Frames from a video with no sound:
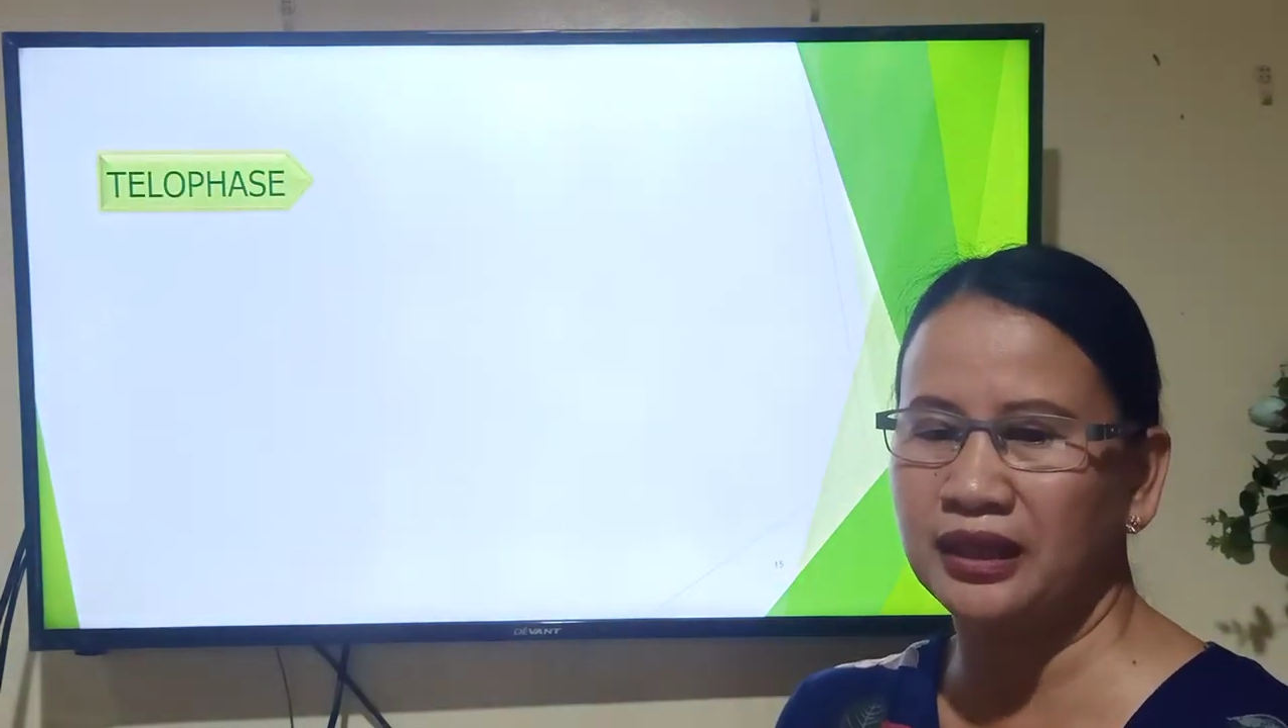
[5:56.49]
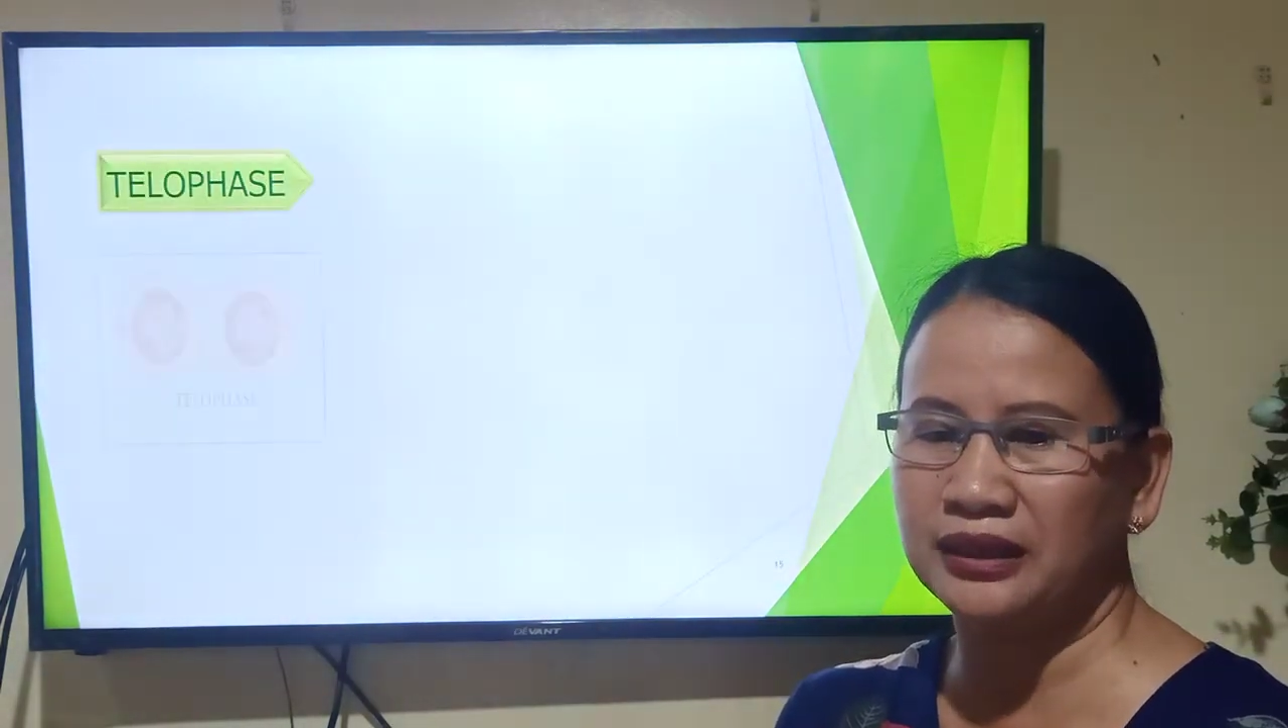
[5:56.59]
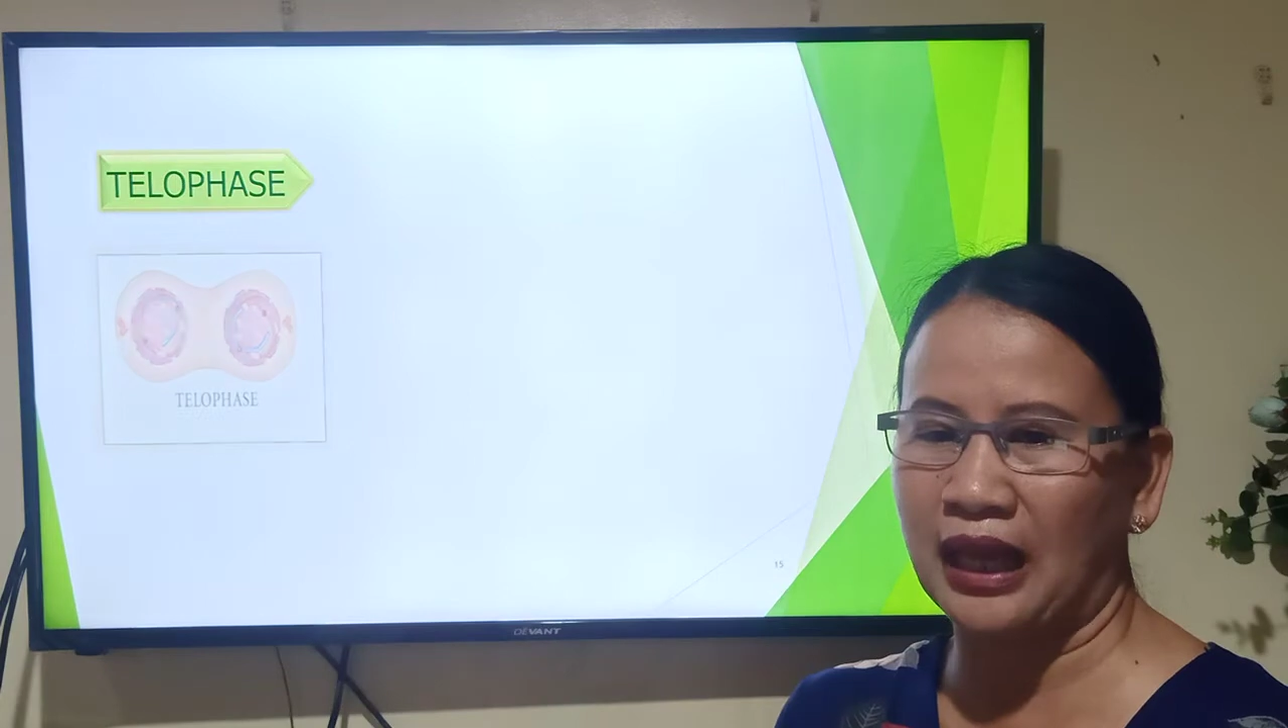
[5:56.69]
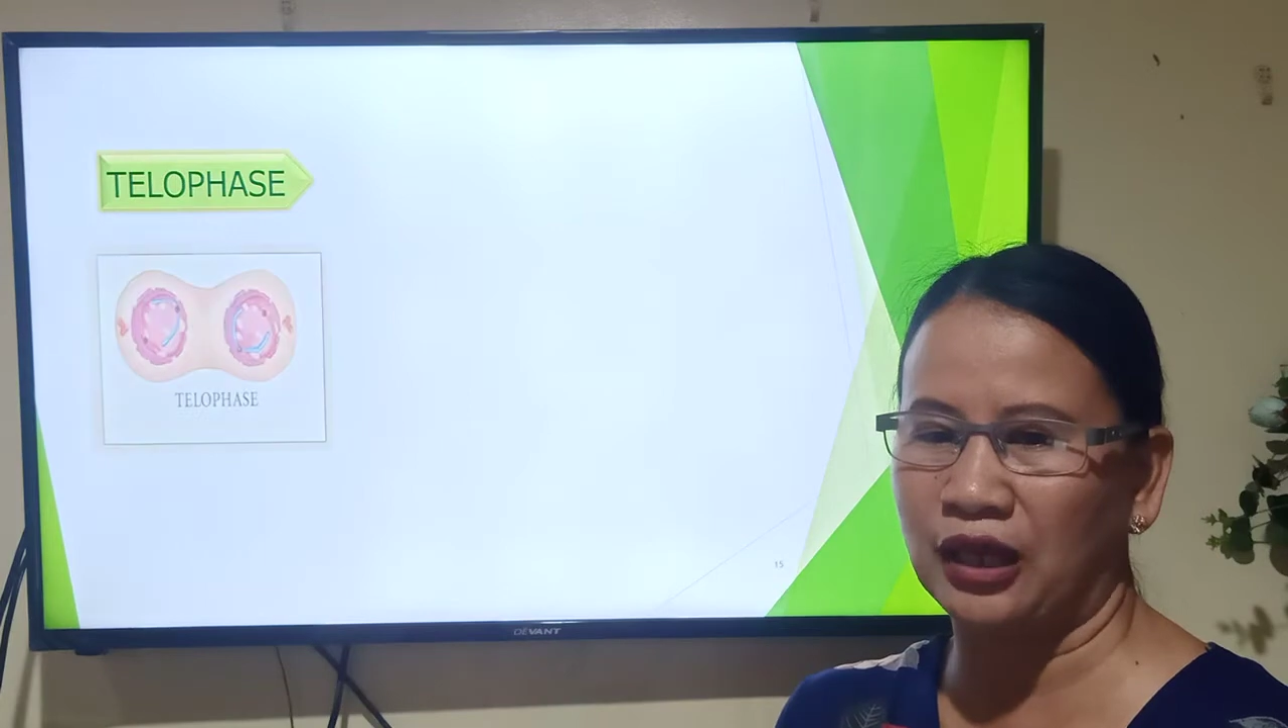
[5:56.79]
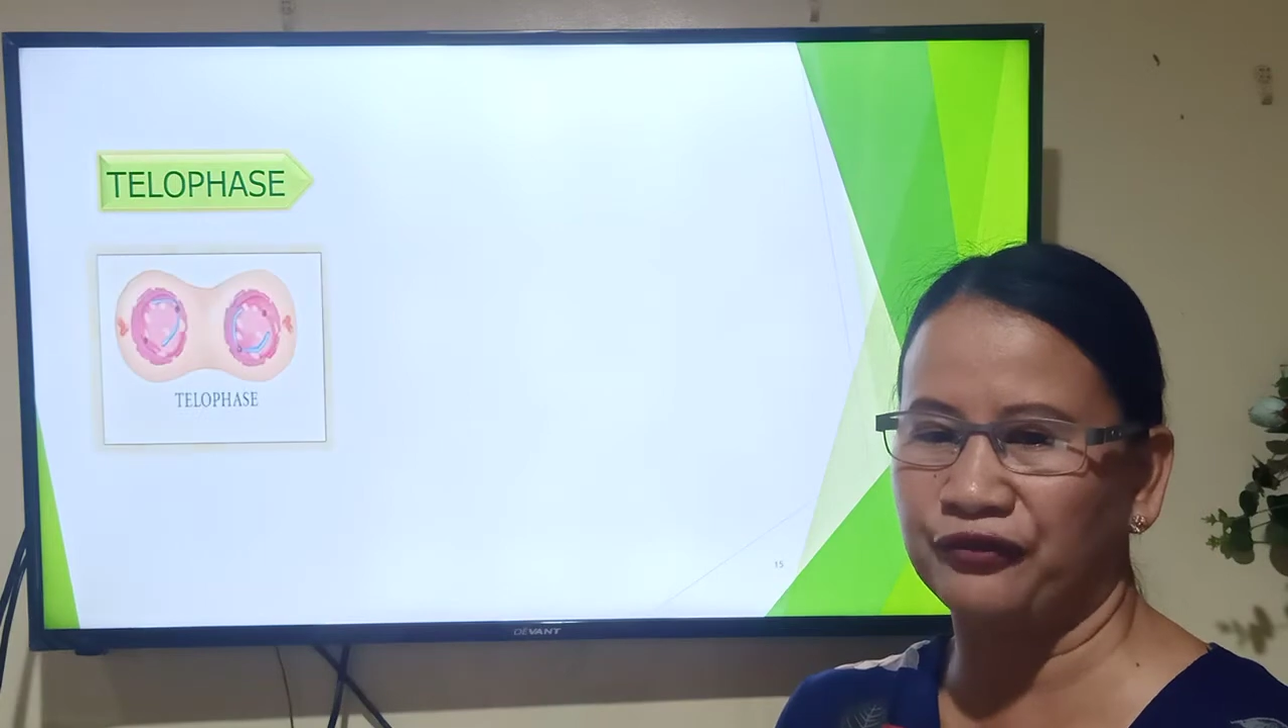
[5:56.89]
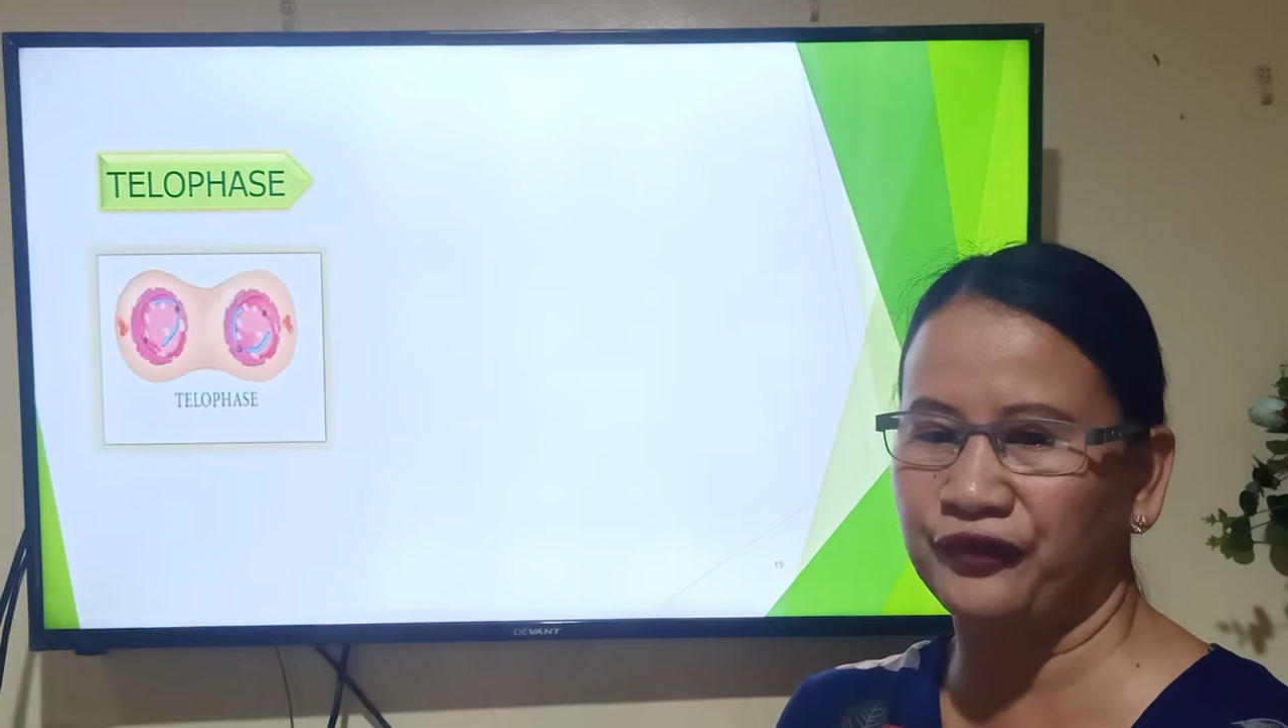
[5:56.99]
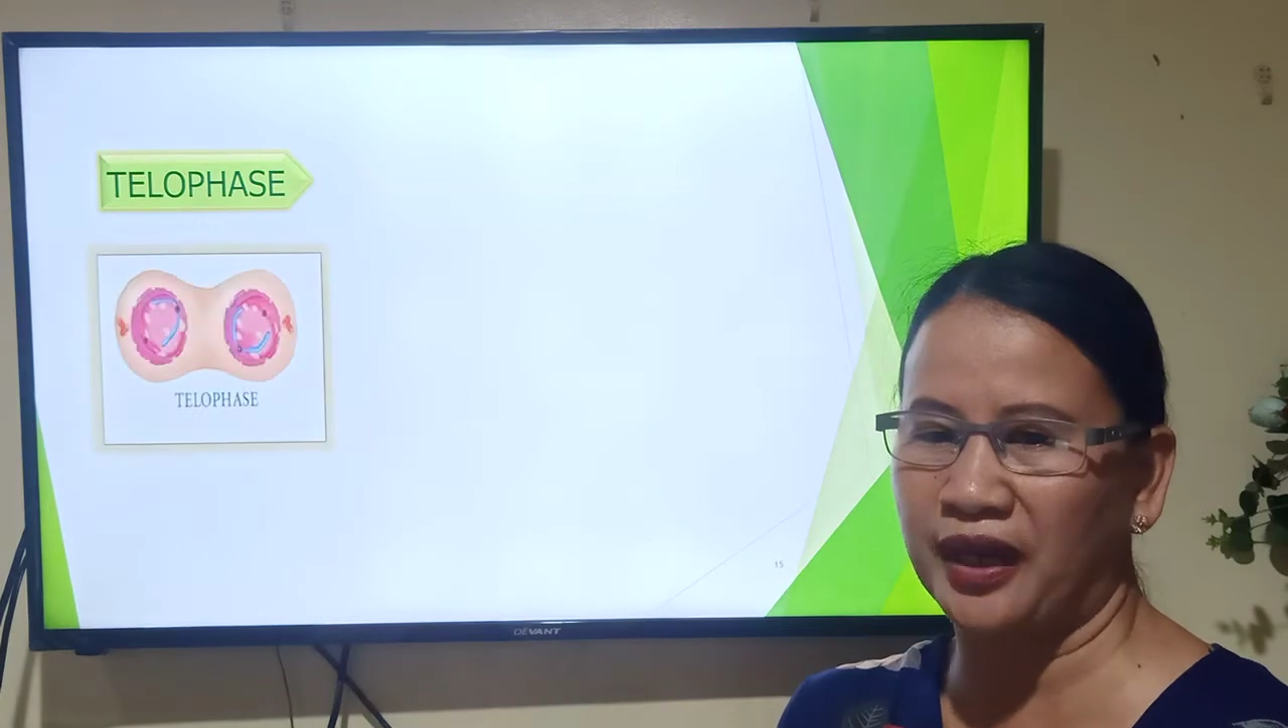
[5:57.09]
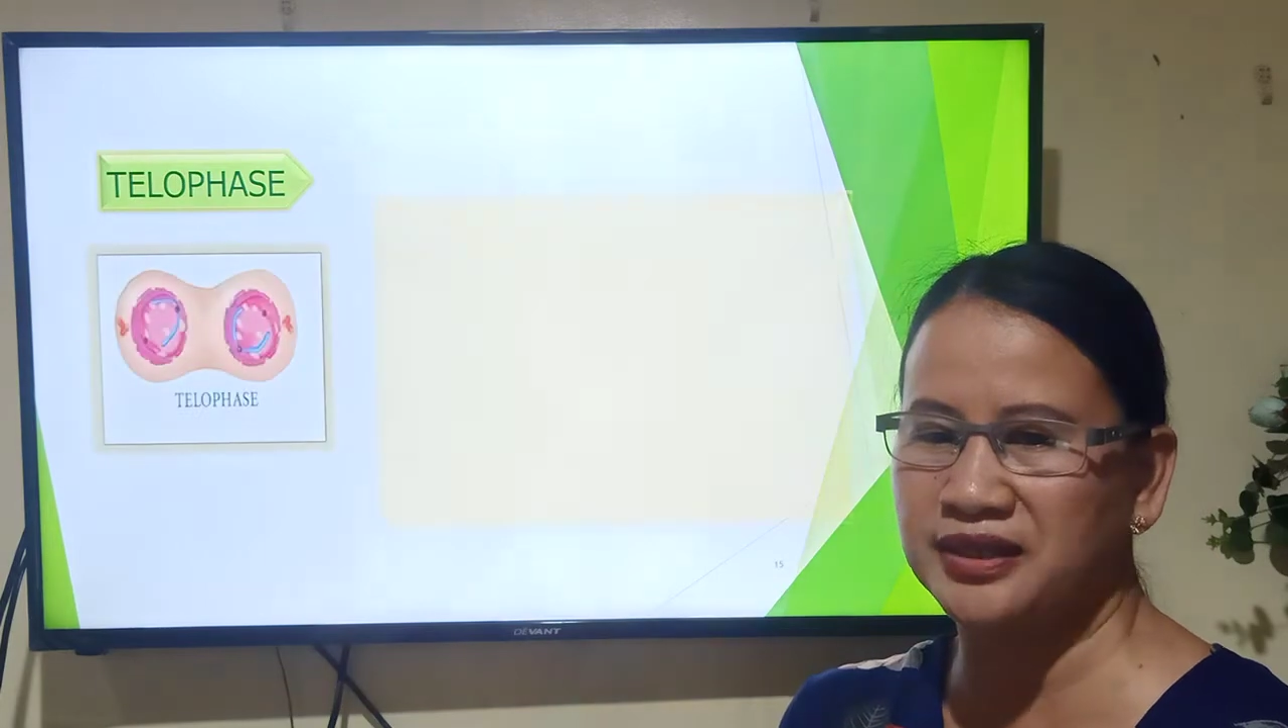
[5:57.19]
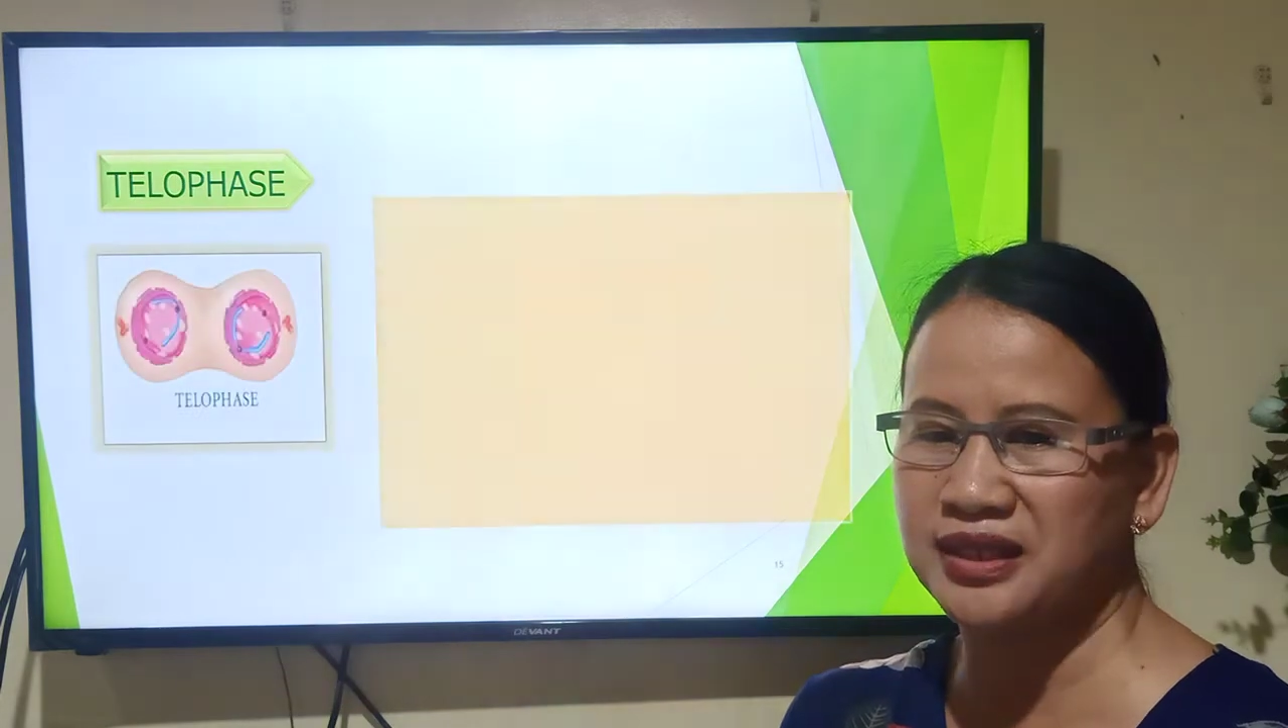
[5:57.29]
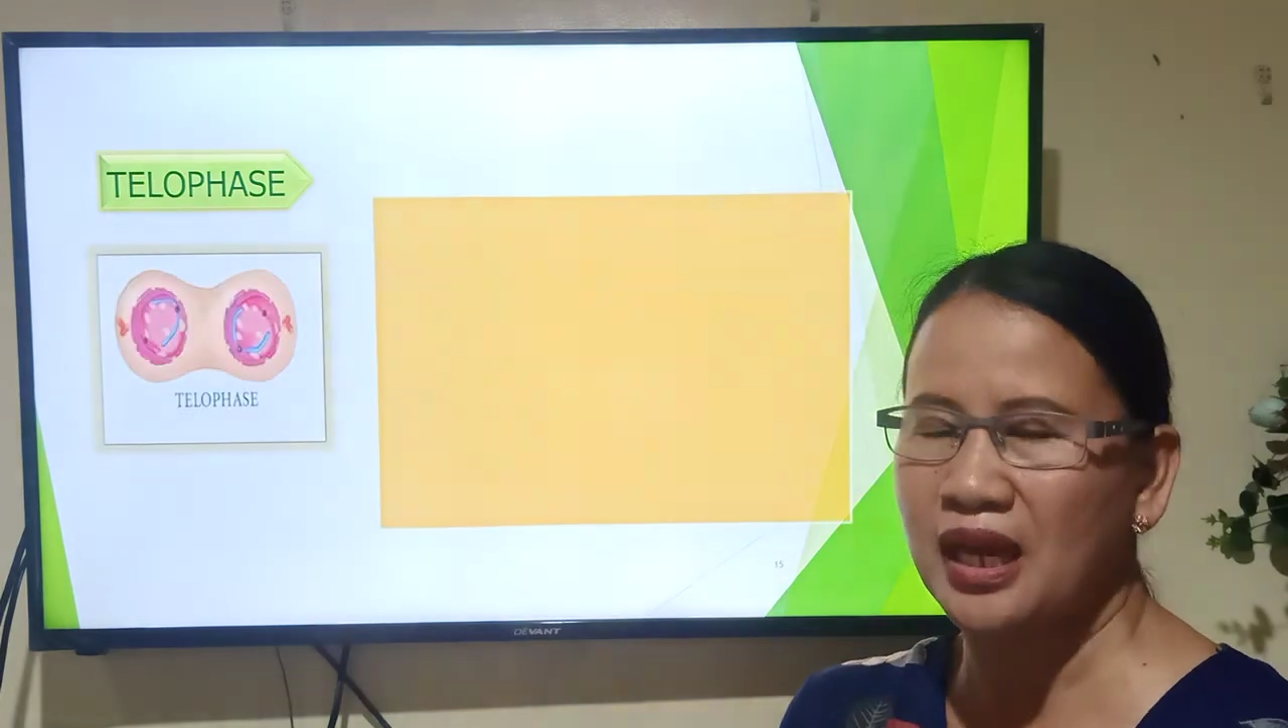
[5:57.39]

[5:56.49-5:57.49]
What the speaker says: telophase.